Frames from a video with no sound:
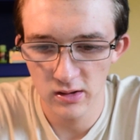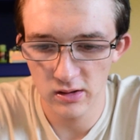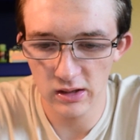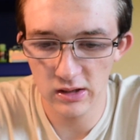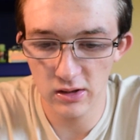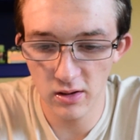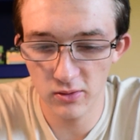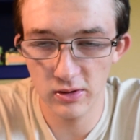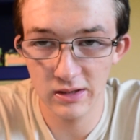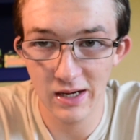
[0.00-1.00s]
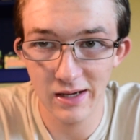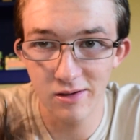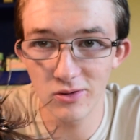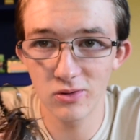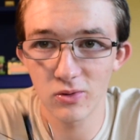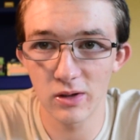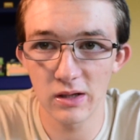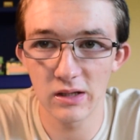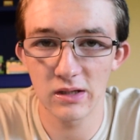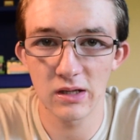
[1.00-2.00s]
So that's another reason I use one of
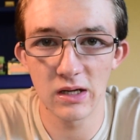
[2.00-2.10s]
these.